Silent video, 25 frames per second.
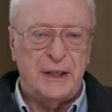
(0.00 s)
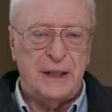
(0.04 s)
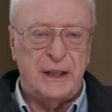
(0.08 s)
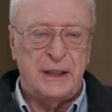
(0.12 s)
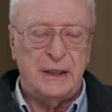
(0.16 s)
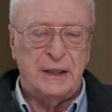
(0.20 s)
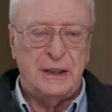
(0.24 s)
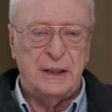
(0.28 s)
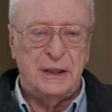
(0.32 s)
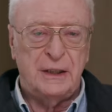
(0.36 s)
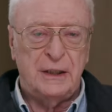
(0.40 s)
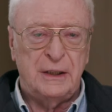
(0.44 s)

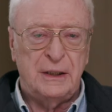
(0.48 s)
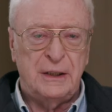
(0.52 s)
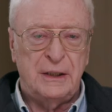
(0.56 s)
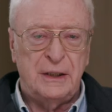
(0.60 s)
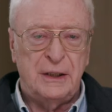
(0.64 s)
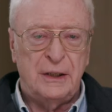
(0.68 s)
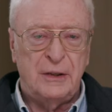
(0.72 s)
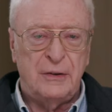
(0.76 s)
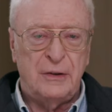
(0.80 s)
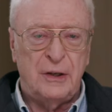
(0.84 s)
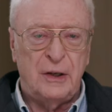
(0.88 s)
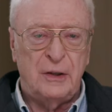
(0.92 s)
I fell
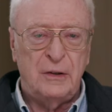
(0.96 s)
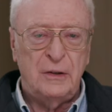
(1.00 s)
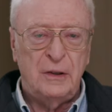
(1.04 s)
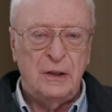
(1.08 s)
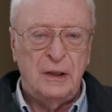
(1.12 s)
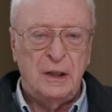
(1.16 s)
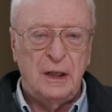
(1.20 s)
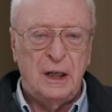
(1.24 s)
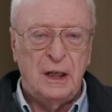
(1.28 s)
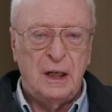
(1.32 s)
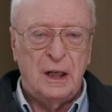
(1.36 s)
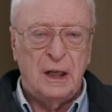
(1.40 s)
in love
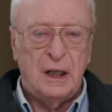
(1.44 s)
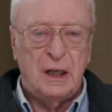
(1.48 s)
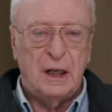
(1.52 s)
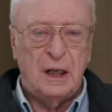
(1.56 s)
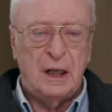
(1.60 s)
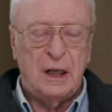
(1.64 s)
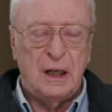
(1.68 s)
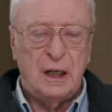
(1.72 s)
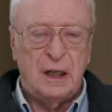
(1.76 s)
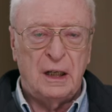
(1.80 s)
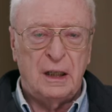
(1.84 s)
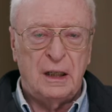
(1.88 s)
with her in
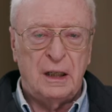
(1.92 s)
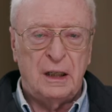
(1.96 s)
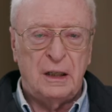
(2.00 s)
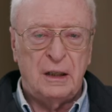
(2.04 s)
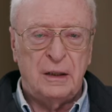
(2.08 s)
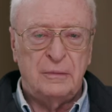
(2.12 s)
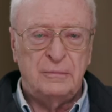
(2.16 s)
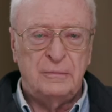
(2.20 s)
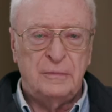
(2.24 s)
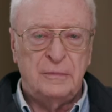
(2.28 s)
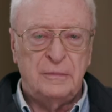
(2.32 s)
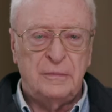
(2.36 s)
about eight
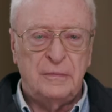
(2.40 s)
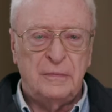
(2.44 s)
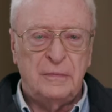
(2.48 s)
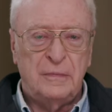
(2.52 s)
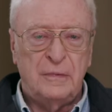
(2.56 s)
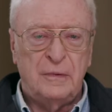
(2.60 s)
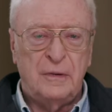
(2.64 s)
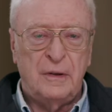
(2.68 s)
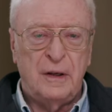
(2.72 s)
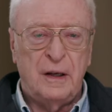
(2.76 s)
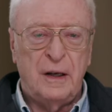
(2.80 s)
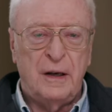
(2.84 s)
minutes.
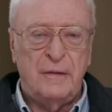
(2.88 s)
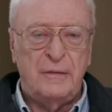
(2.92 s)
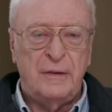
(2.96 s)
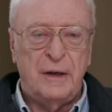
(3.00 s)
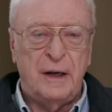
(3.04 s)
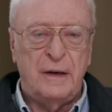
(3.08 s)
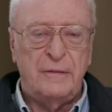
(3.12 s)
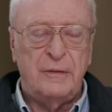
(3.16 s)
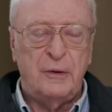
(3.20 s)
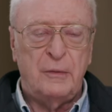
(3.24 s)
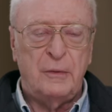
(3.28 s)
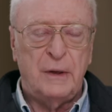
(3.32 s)
It
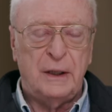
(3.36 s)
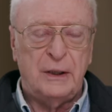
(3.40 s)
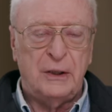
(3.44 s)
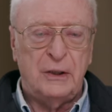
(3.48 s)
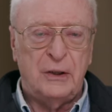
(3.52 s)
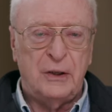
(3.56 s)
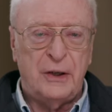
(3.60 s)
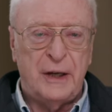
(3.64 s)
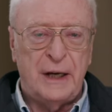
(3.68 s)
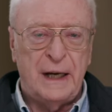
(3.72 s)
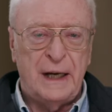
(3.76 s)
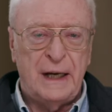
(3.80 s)
took her two
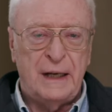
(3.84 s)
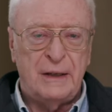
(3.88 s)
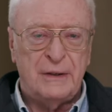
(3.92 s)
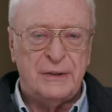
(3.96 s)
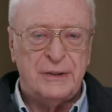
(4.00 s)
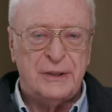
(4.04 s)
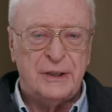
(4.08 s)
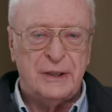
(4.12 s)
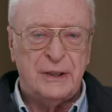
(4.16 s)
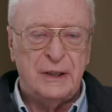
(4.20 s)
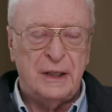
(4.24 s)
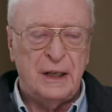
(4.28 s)
hours
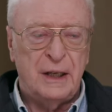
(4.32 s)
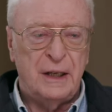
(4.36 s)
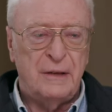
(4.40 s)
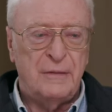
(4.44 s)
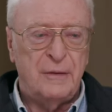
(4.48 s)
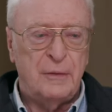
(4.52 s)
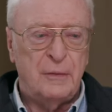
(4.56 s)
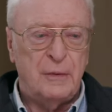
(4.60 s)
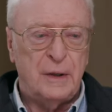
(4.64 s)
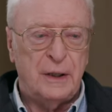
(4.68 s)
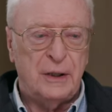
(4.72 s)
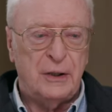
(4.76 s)
to fall in
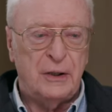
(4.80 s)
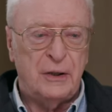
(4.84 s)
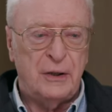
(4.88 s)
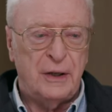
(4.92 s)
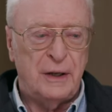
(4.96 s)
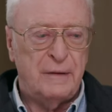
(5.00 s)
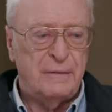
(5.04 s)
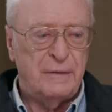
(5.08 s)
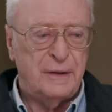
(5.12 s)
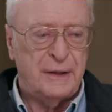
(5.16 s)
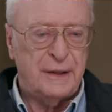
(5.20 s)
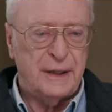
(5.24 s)
love with
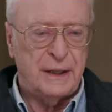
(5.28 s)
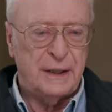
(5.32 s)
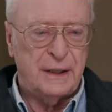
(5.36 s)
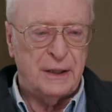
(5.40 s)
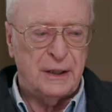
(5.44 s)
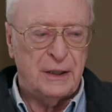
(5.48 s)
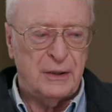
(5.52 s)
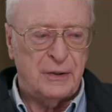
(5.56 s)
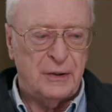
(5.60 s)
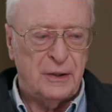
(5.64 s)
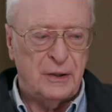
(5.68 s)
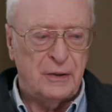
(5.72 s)
me.
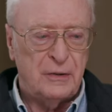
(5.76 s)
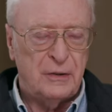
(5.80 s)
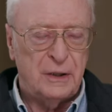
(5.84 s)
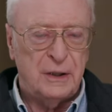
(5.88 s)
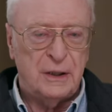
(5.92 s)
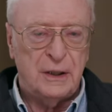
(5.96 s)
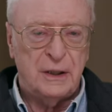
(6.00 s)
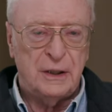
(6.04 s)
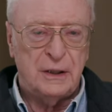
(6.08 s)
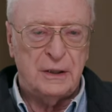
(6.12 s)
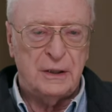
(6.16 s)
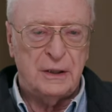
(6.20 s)
Caine
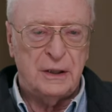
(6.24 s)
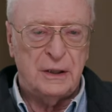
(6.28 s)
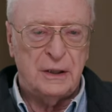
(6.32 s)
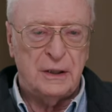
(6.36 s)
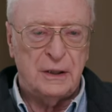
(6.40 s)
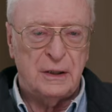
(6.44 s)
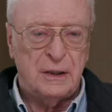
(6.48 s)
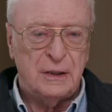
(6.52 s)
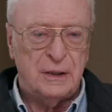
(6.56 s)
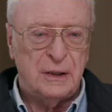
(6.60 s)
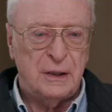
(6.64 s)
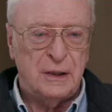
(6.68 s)
describes a
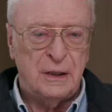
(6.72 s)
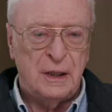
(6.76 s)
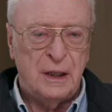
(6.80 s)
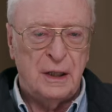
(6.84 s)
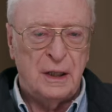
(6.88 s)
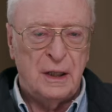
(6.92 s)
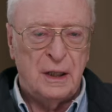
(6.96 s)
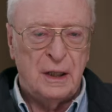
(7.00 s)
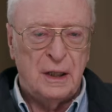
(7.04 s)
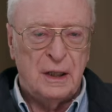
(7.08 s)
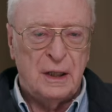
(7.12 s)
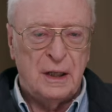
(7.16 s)
precious
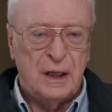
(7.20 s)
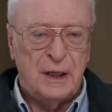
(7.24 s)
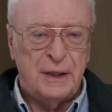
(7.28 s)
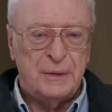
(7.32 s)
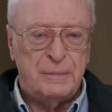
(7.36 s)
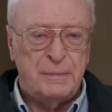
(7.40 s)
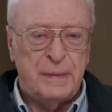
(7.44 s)
moment.